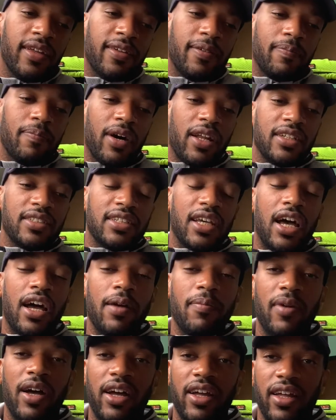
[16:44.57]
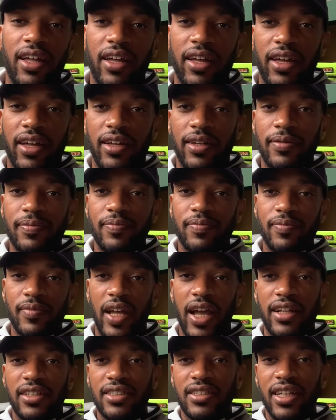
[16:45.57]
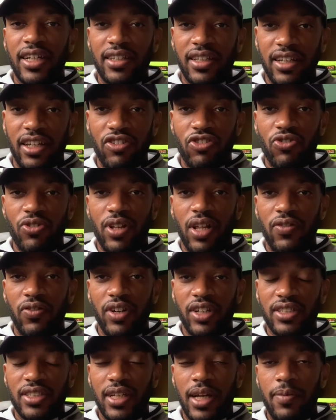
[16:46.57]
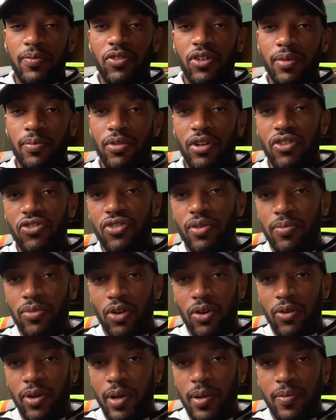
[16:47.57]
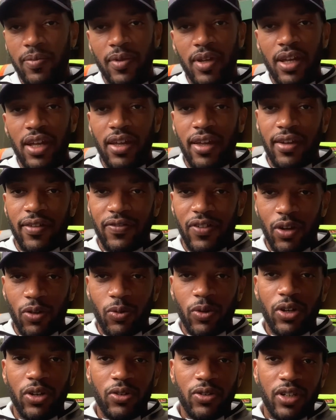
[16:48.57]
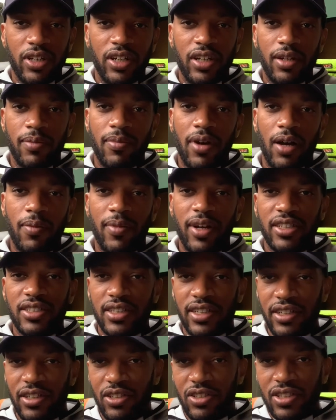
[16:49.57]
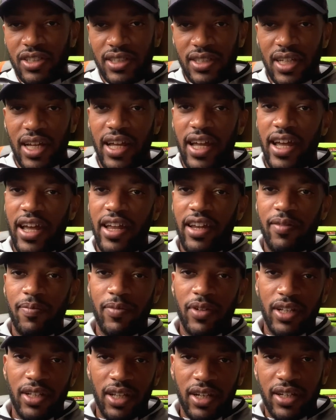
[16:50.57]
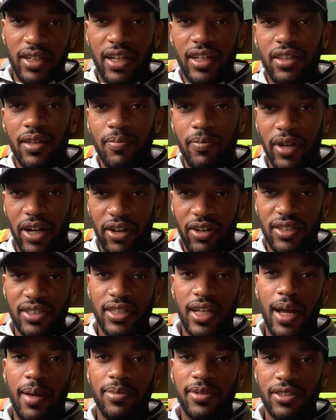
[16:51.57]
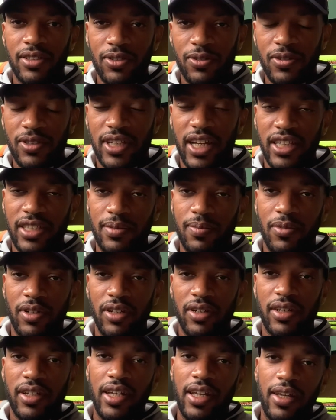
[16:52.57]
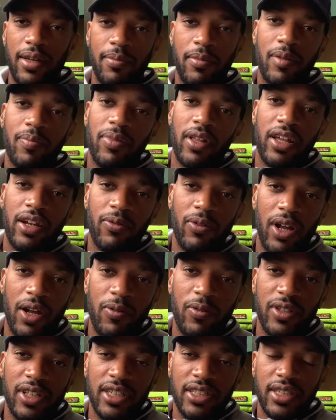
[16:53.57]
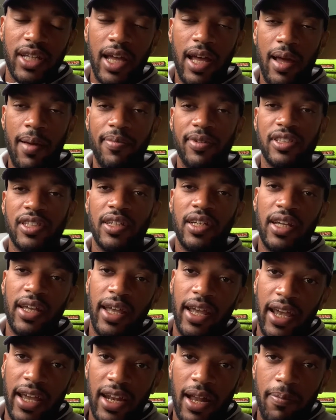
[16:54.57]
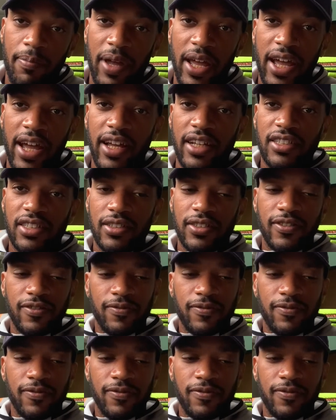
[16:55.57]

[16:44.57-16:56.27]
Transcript: By the time I had to take the entry-level exam for the apprenticeship program, felt real good about my skills because I had been looking at the Barron's Aptitude test book, been playing around with these apps, and I passed.